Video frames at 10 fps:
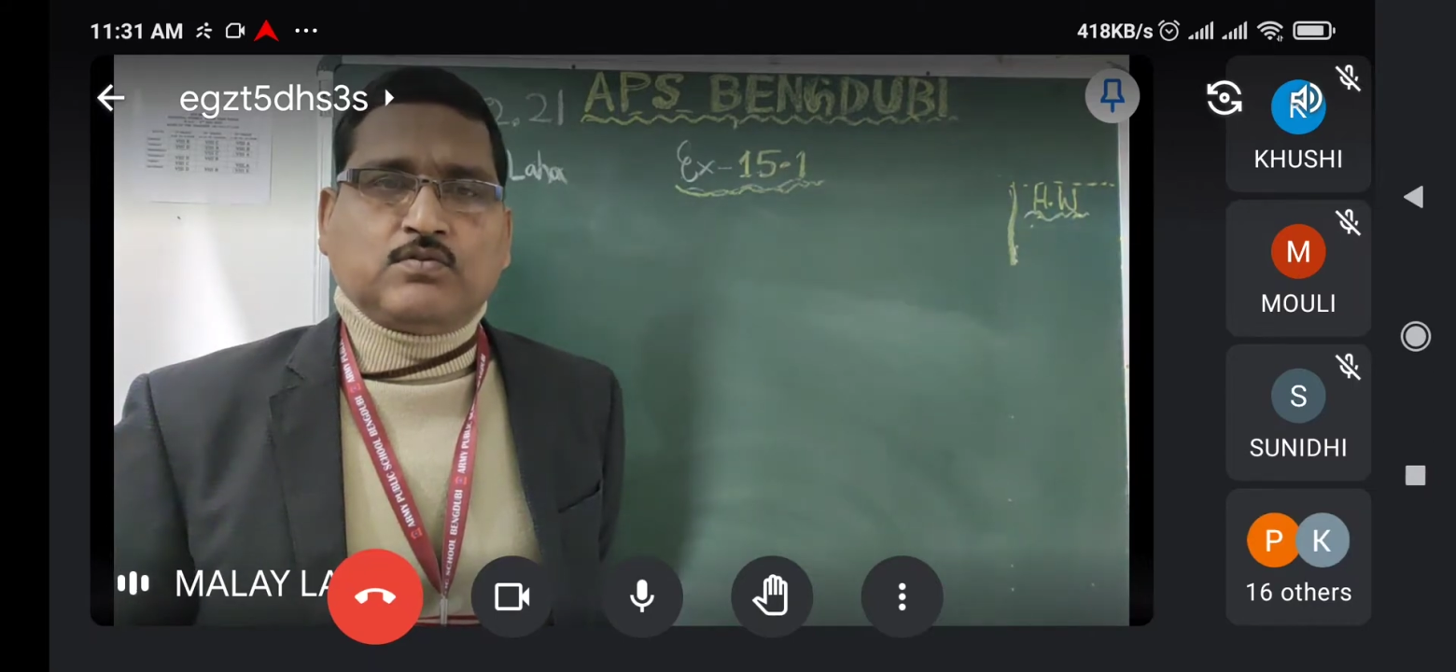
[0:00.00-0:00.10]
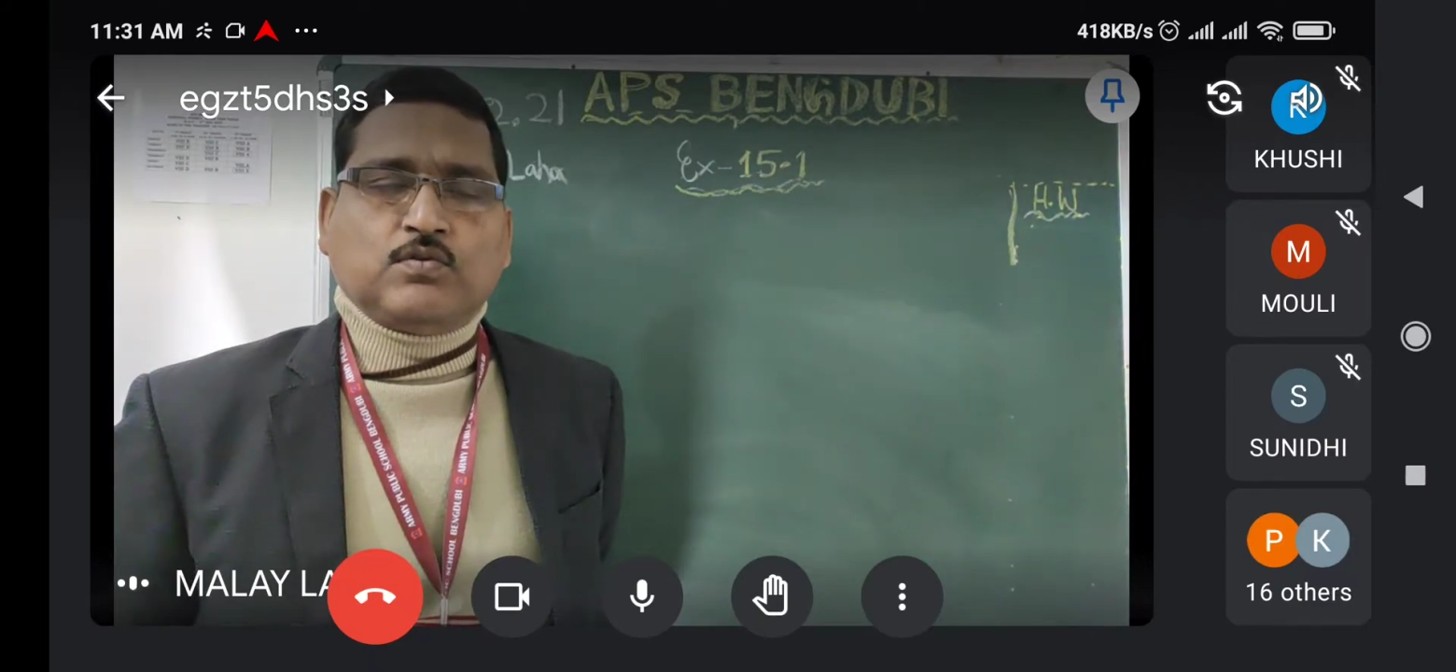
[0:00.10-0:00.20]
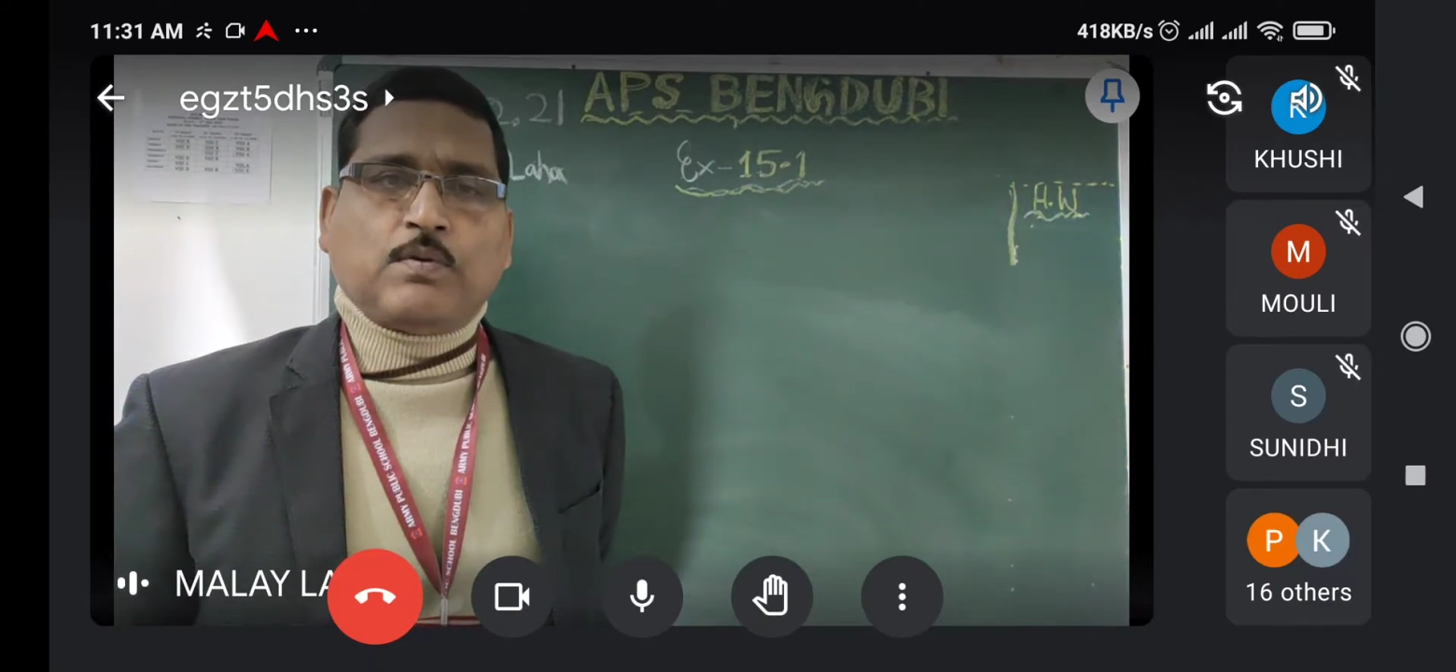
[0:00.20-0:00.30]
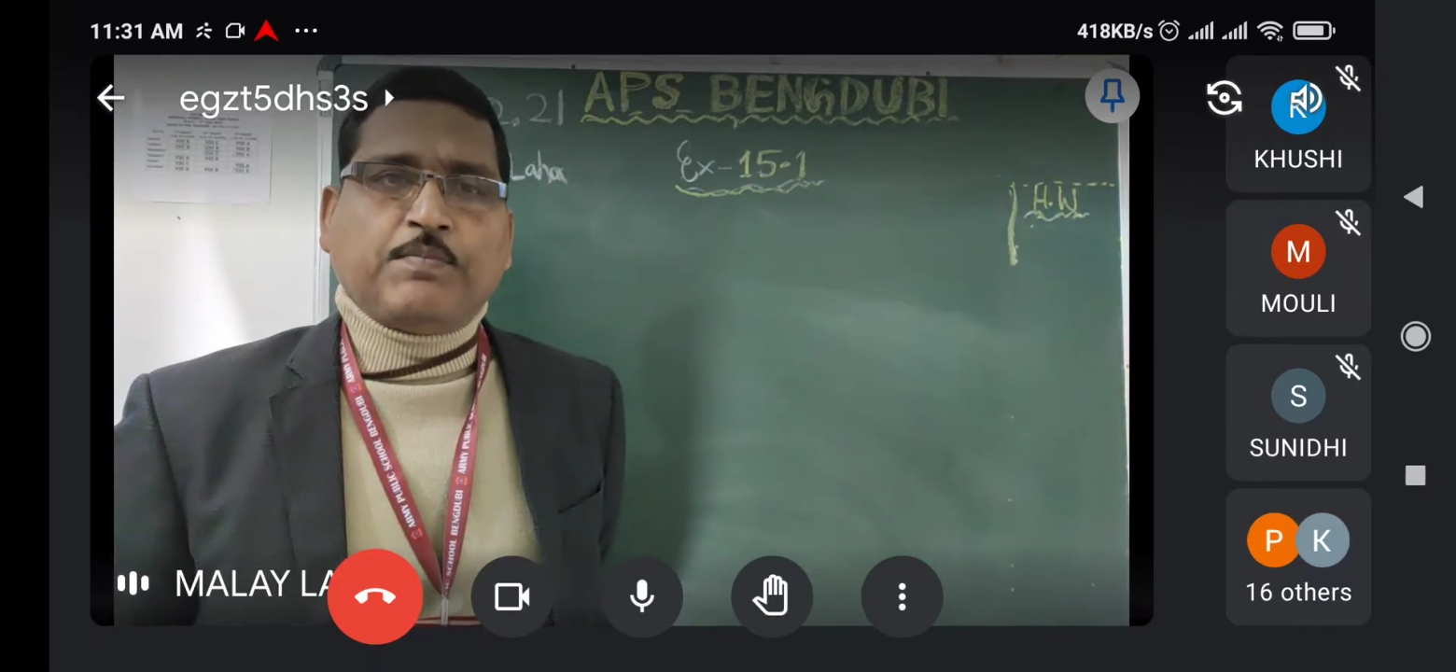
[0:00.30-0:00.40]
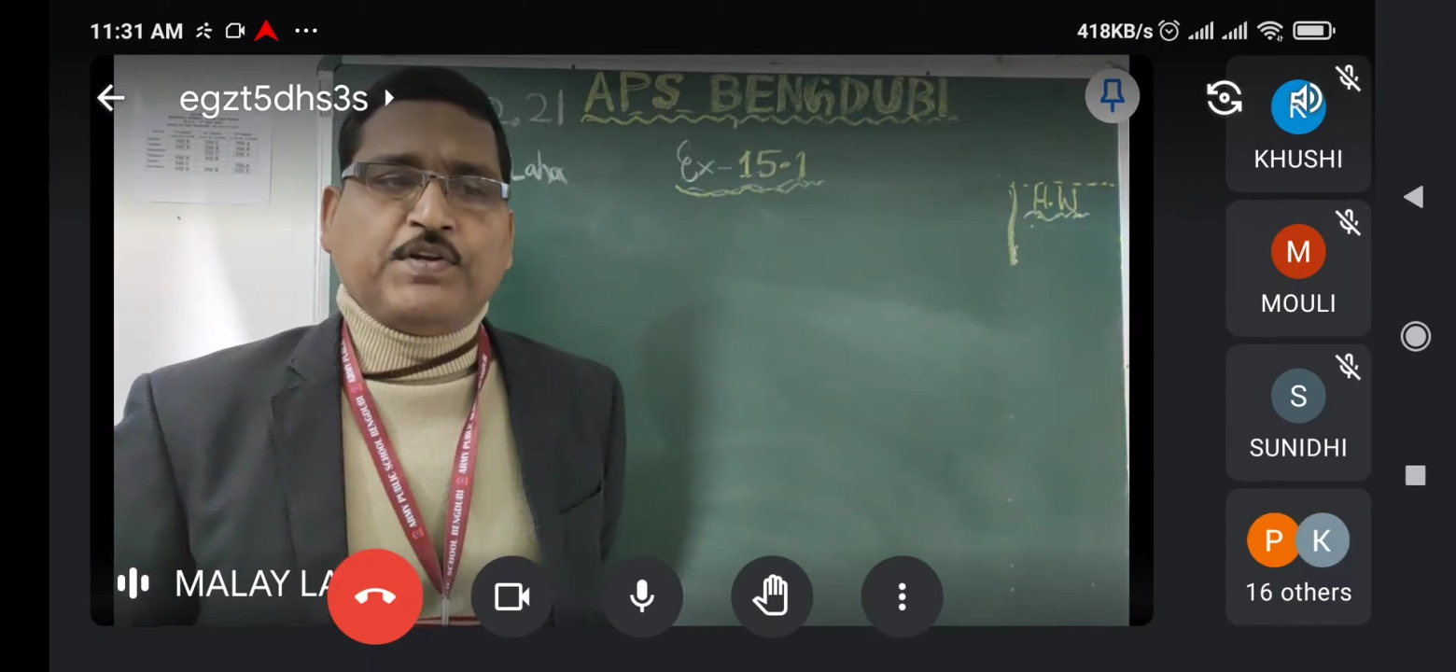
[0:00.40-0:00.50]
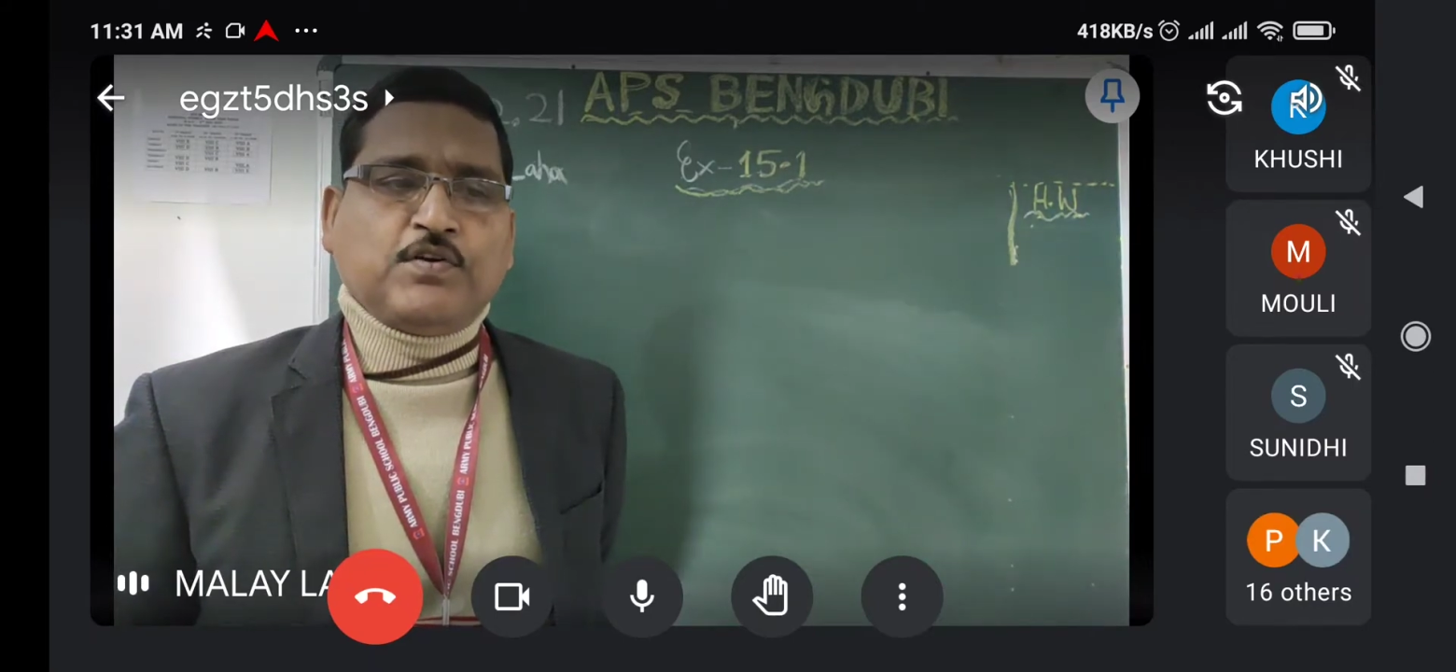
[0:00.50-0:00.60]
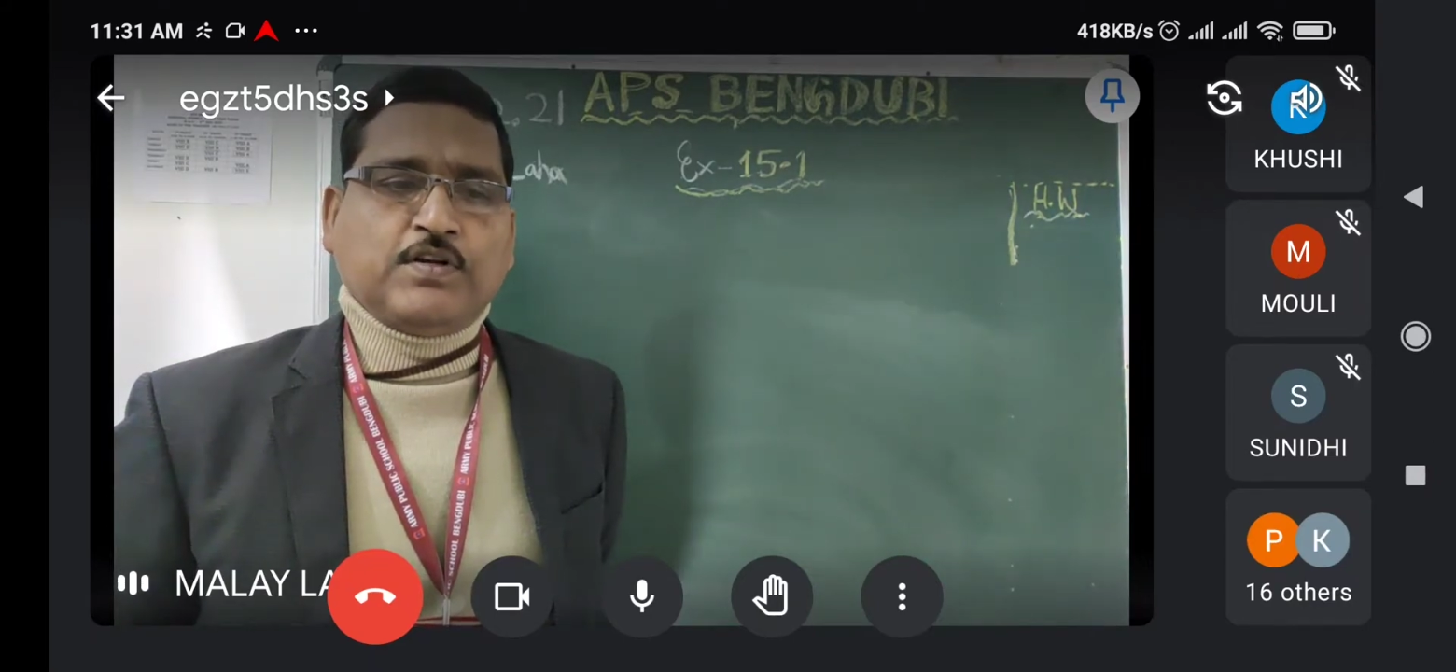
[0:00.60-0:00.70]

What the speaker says: So the video